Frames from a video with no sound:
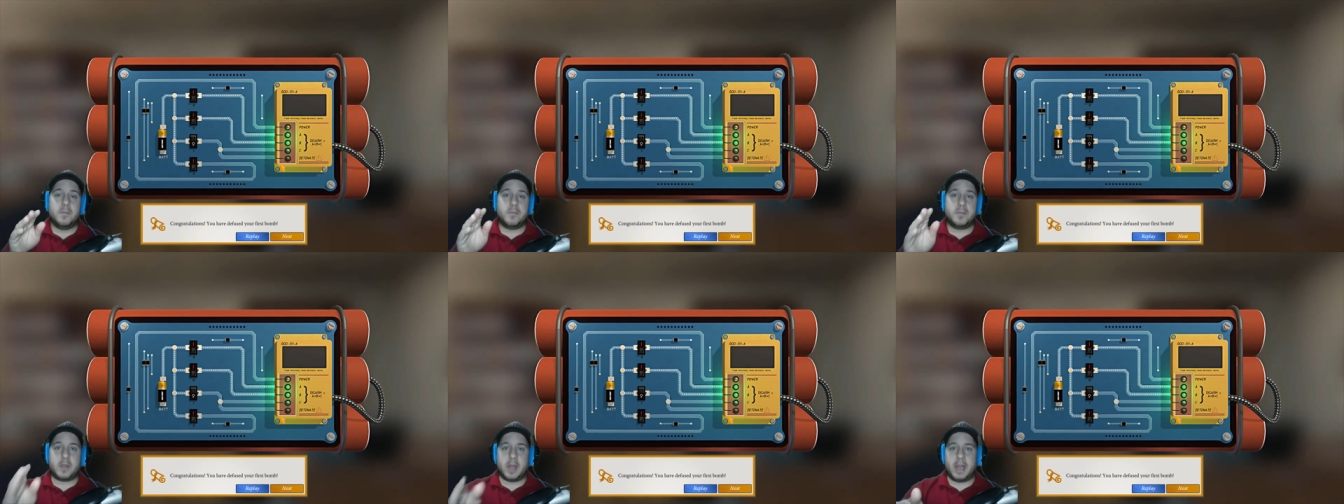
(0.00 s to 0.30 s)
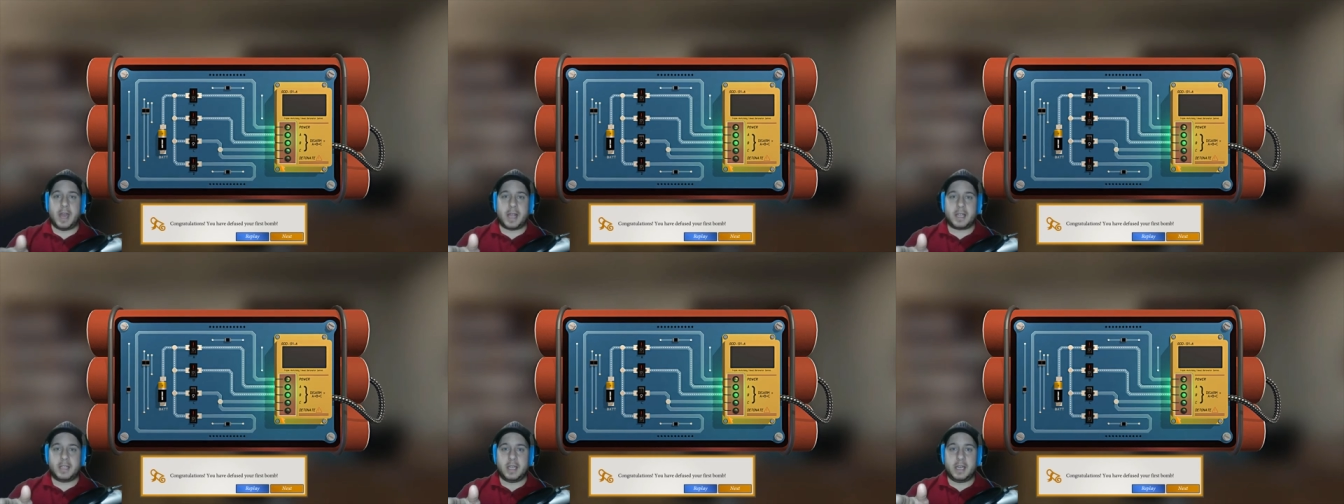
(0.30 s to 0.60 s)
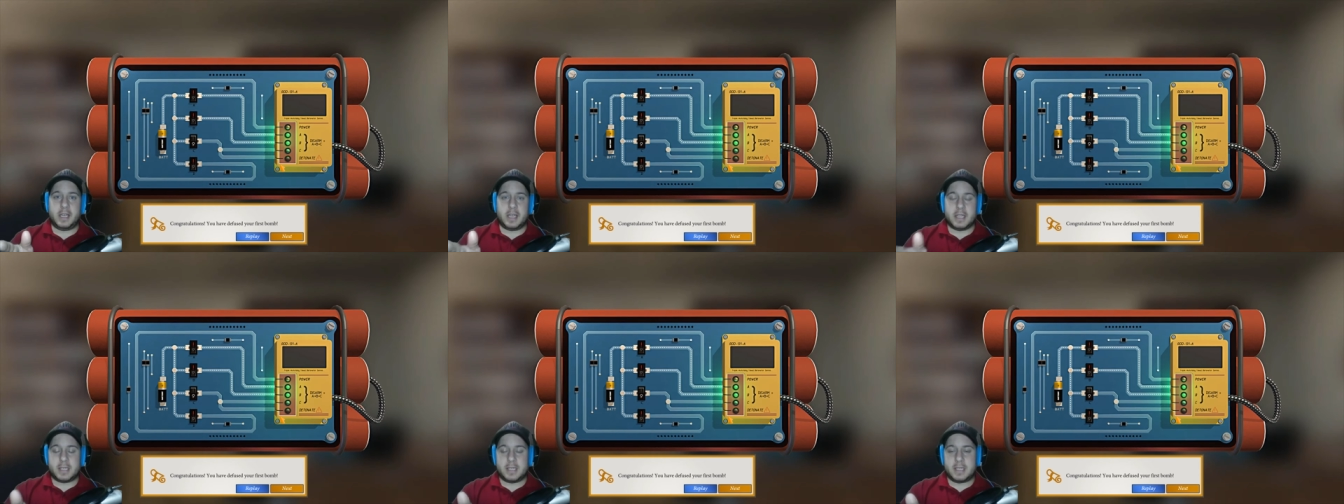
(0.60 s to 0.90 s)

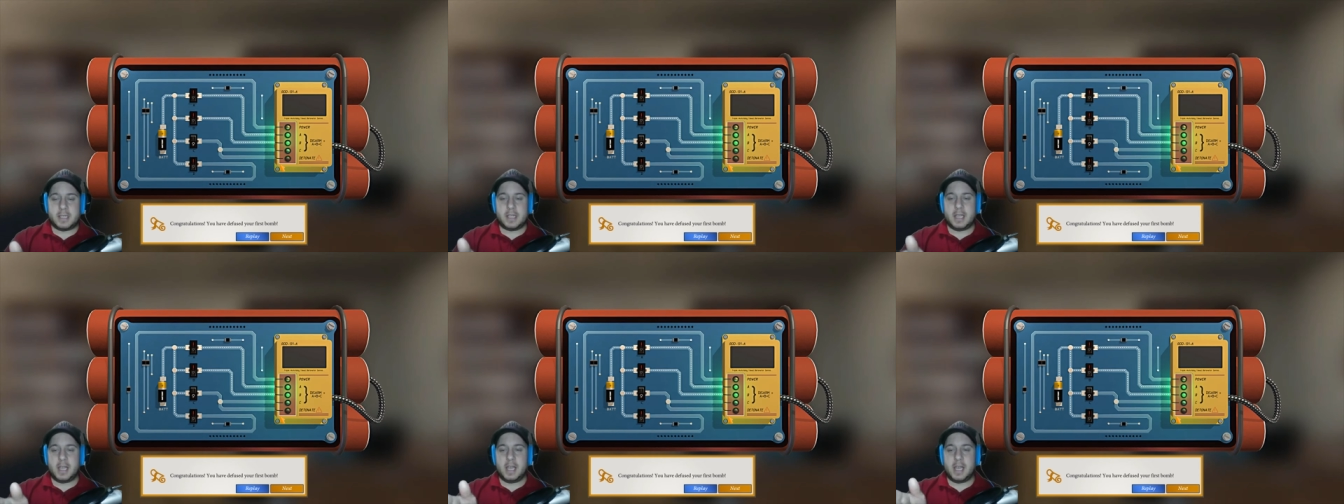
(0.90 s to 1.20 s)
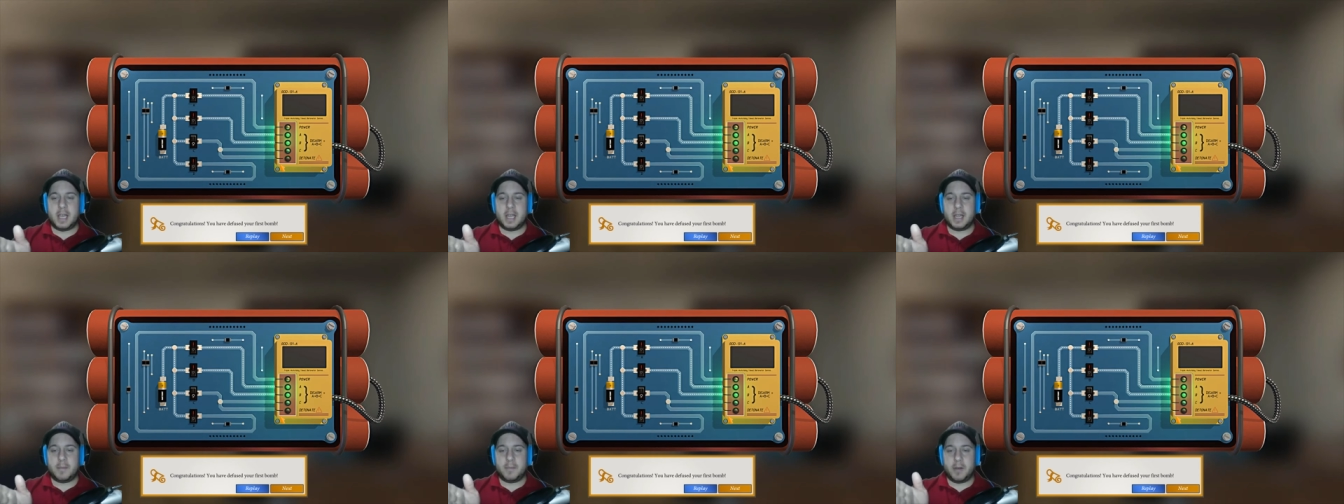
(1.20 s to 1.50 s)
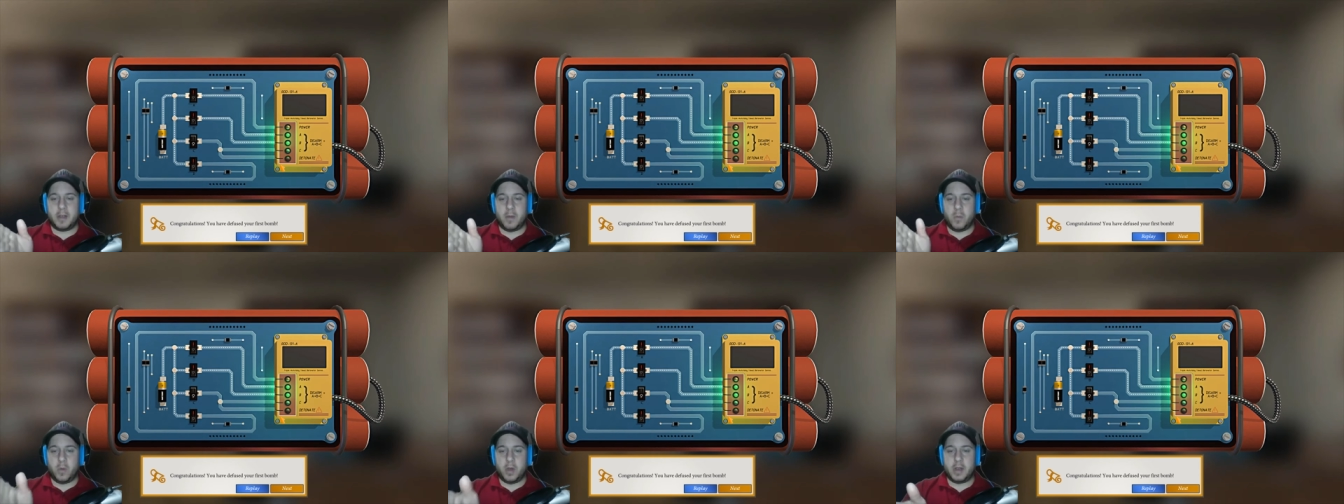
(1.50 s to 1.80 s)
connecting the C, it,
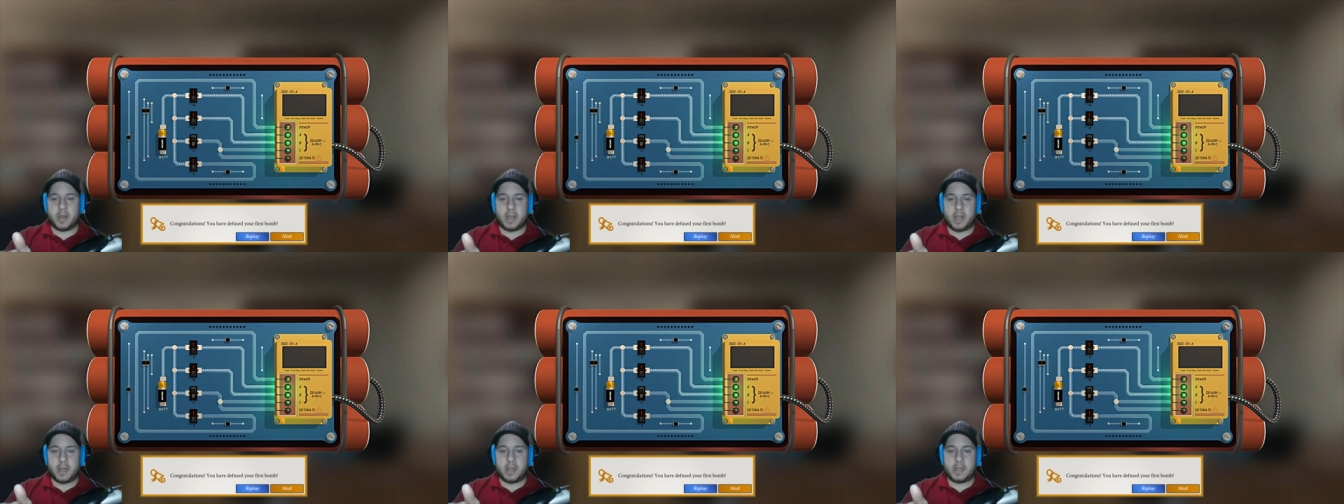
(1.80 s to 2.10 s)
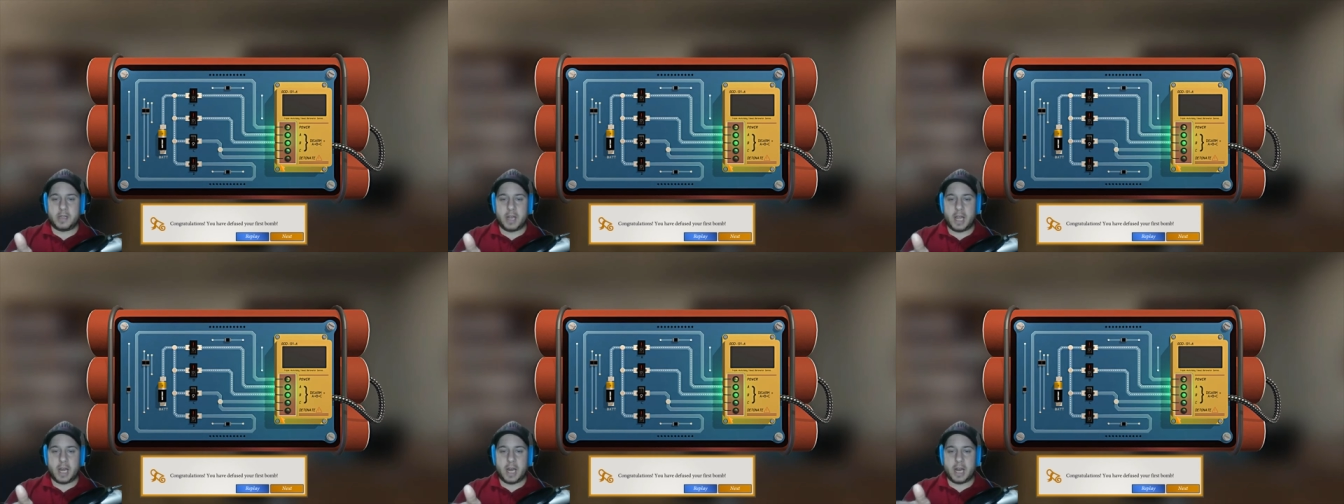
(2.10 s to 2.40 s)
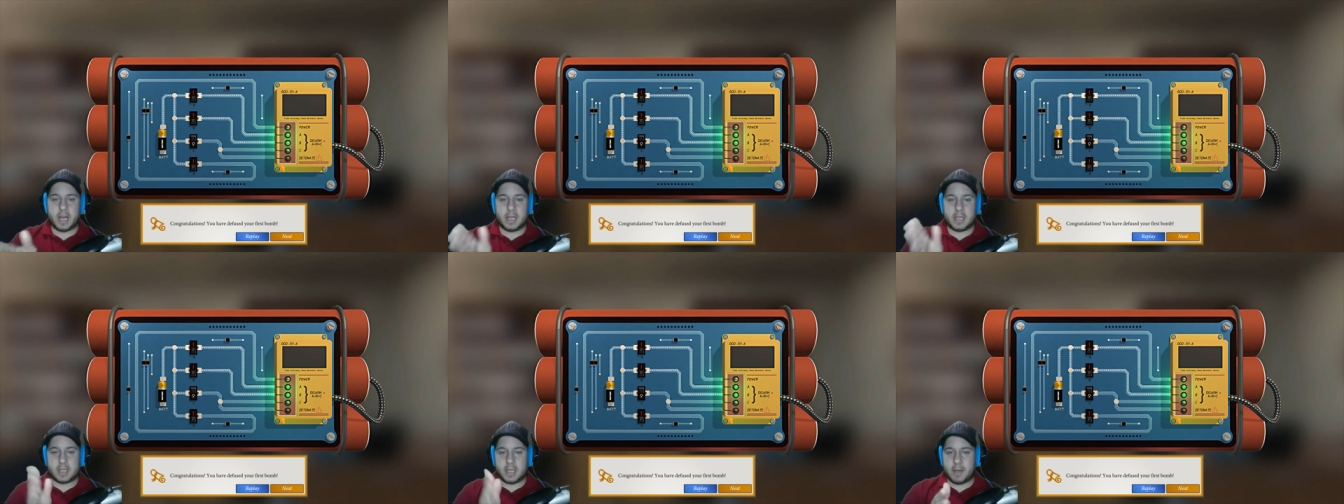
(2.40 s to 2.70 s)
it would have detonated
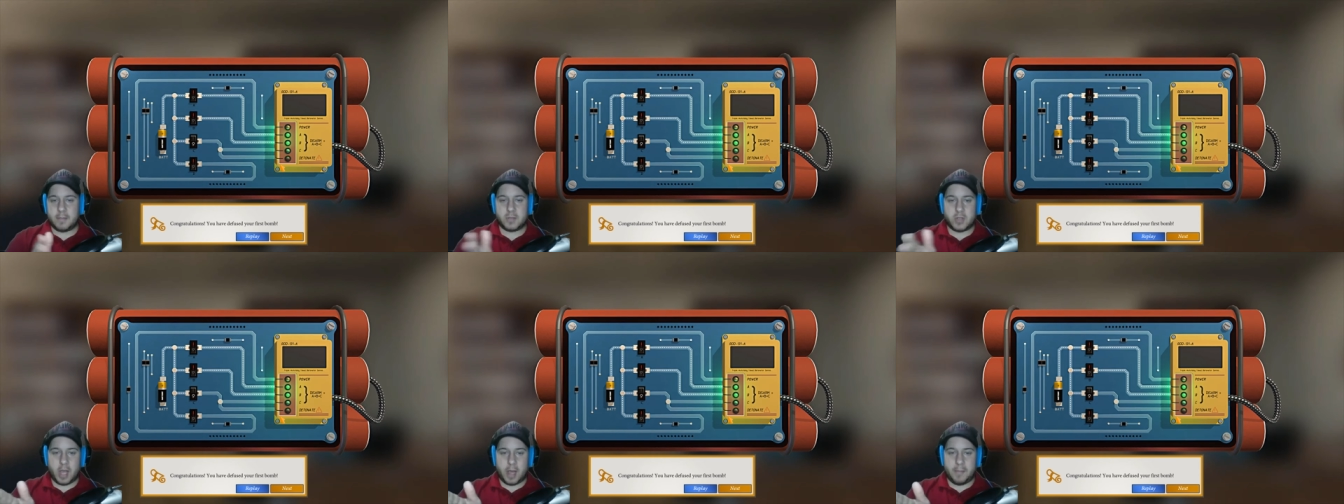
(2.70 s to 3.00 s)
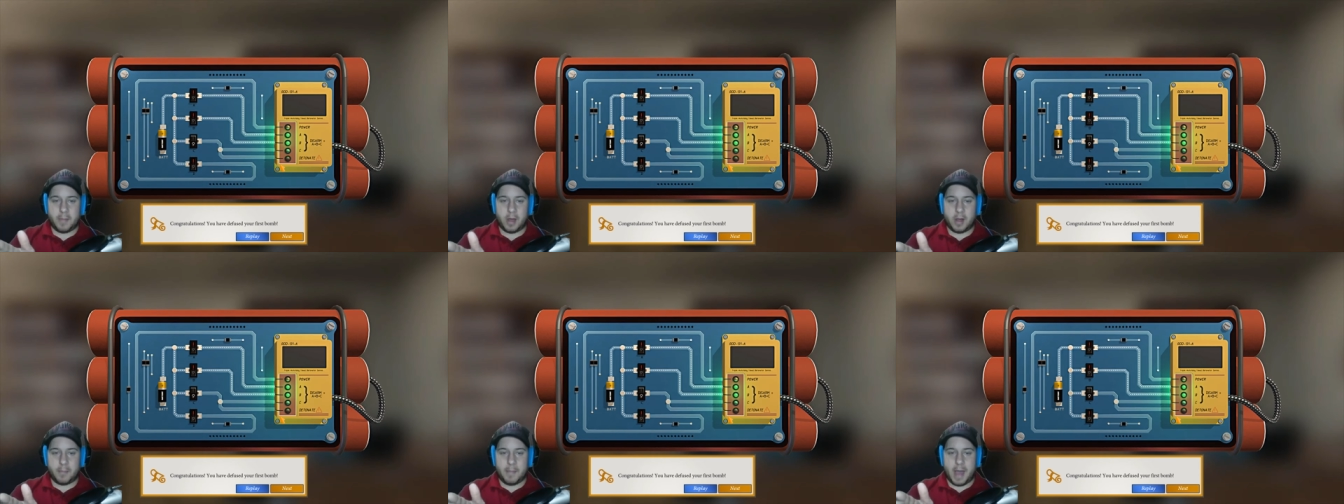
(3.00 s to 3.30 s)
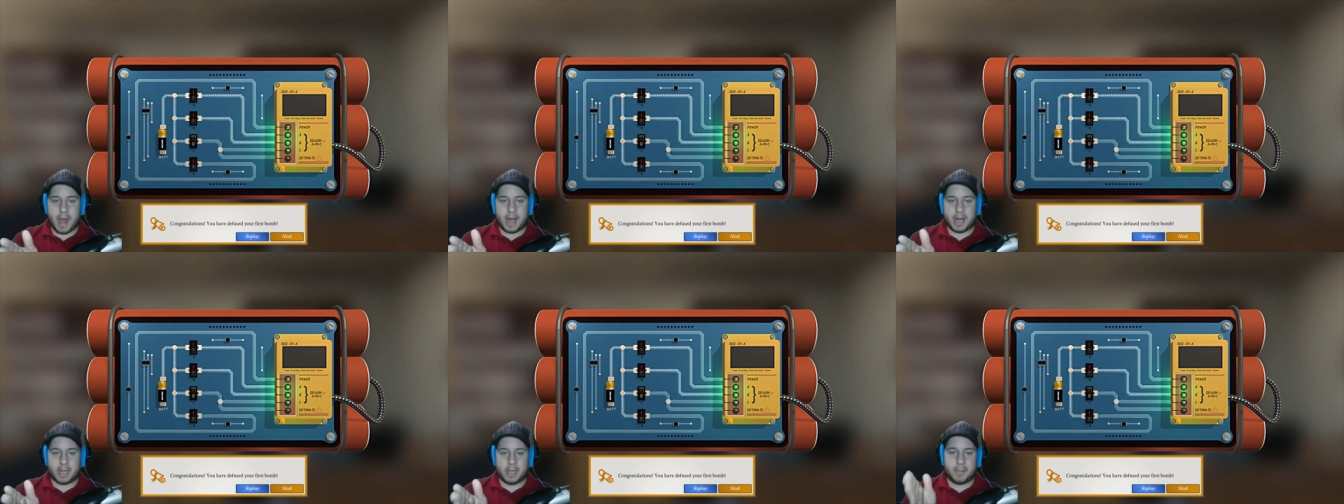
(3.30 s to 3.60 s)
at the same time
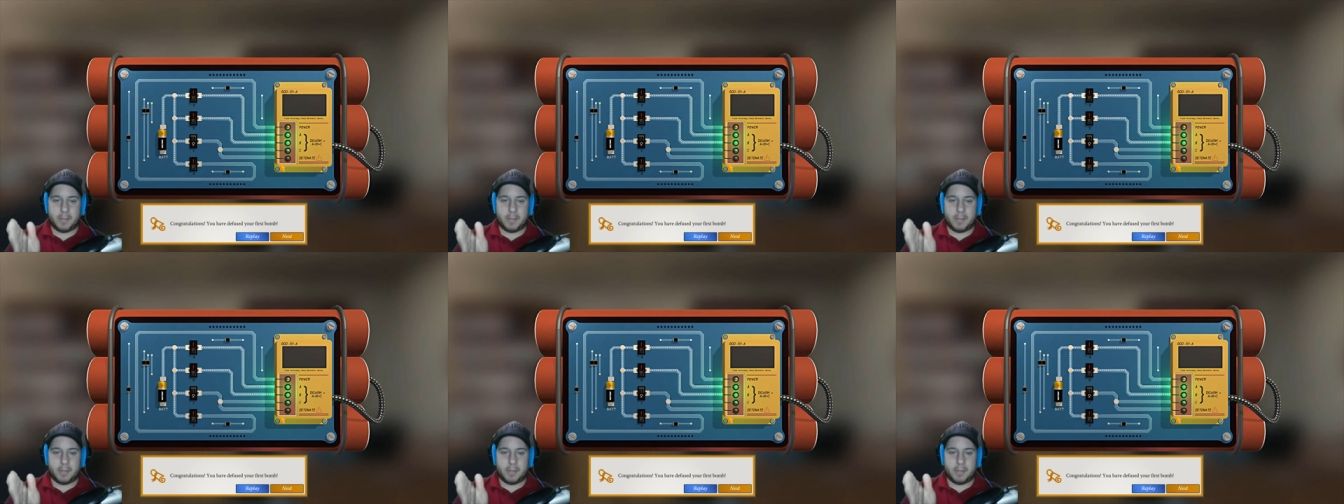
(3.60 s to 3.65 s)
automatically,